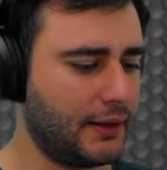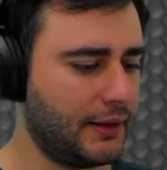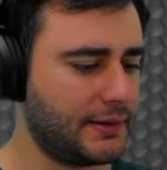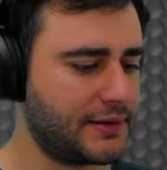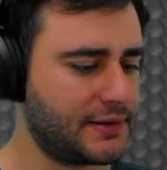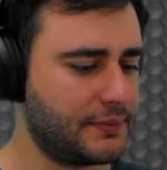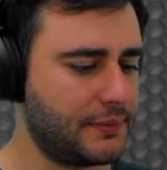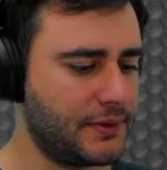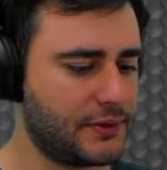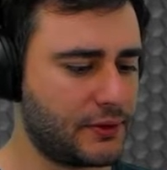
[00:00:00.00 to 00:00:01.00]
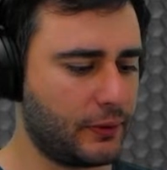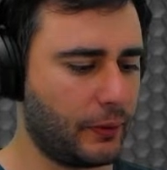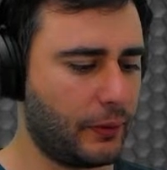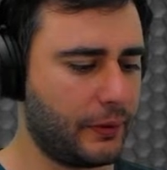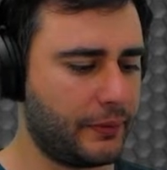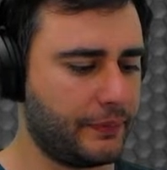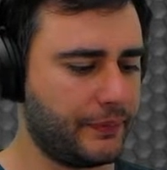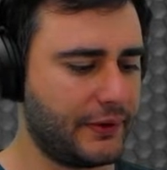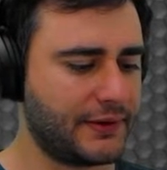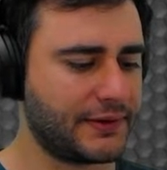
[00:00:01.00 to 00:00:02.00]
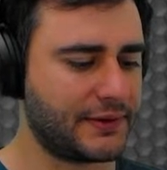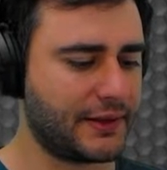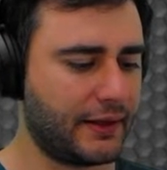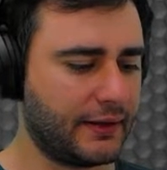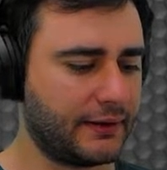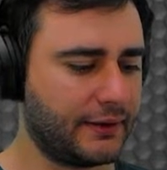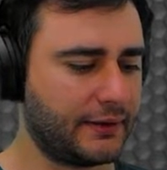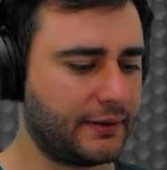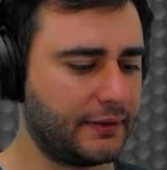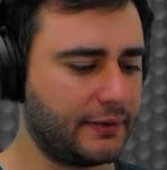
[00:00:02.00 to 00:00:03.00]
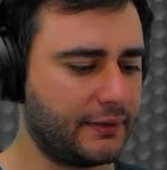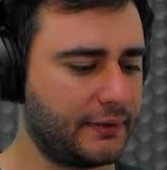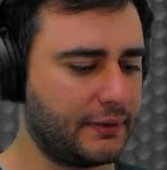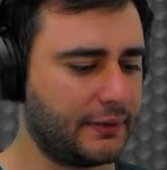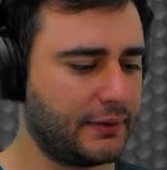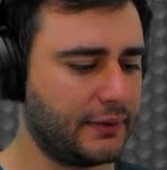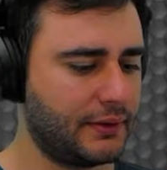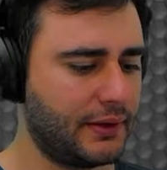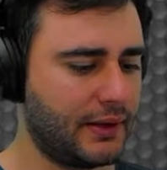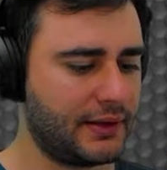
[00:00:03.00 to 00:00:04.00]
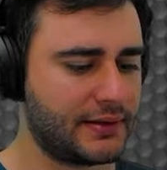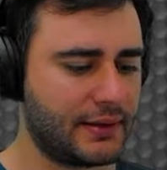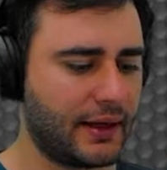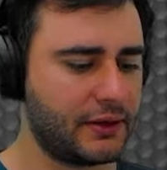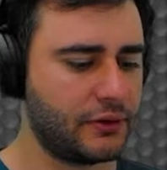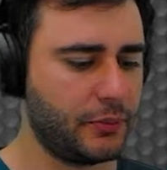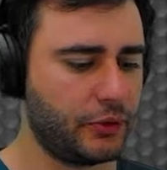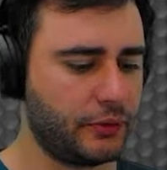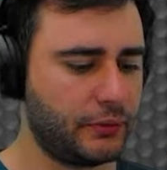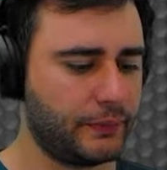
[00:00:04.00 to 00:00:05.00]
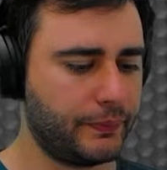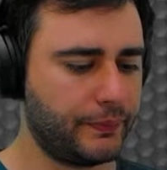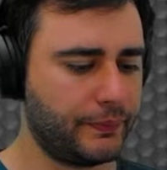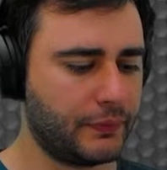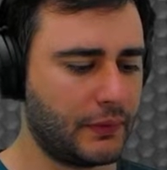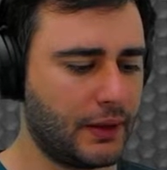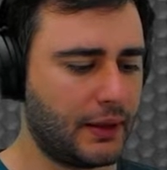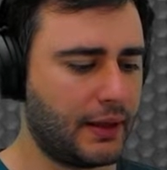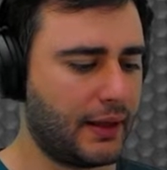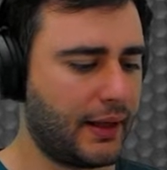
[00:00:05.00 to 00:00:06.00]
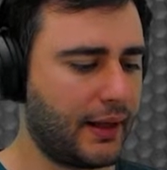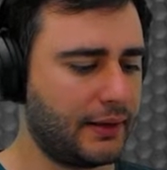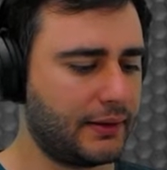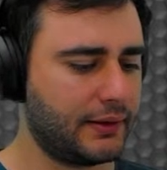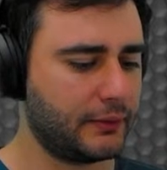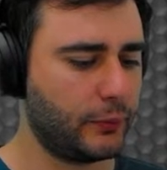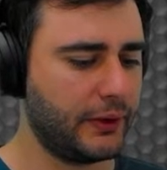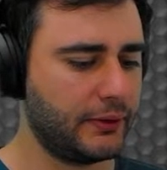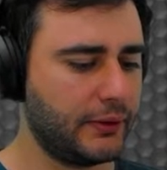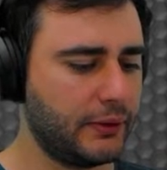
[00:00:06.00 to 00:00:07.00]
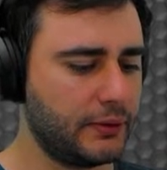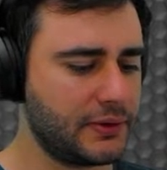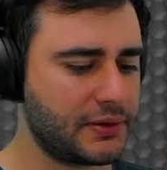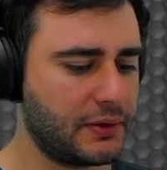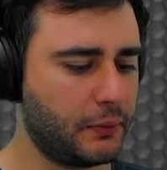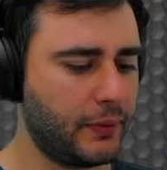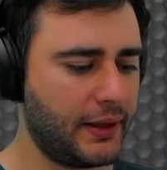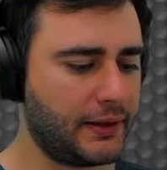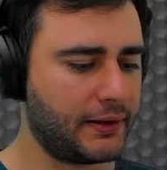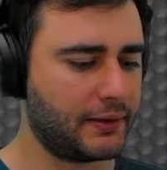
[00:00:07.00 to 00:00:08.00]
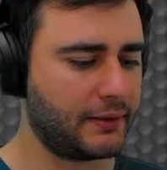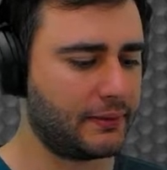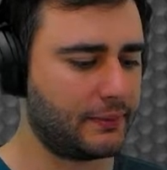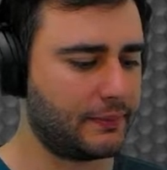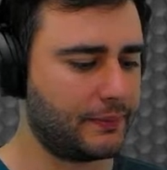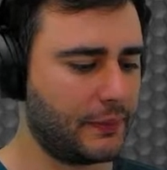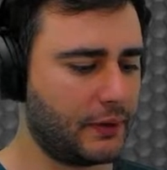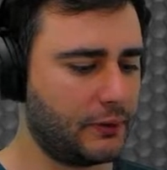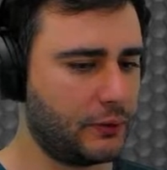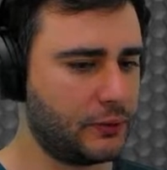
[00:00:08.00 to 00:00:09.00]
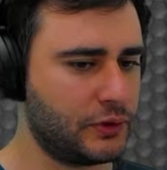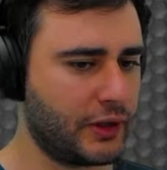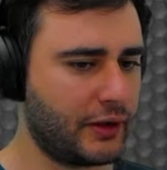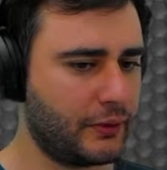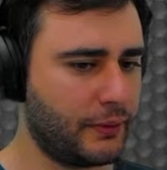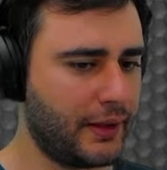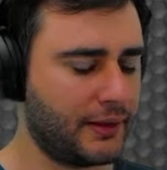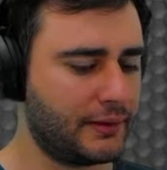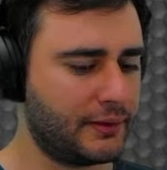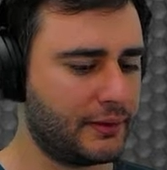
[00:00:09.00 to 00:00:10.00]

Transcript: Let's store this skeleton as an attribute, and we'll use the width to generate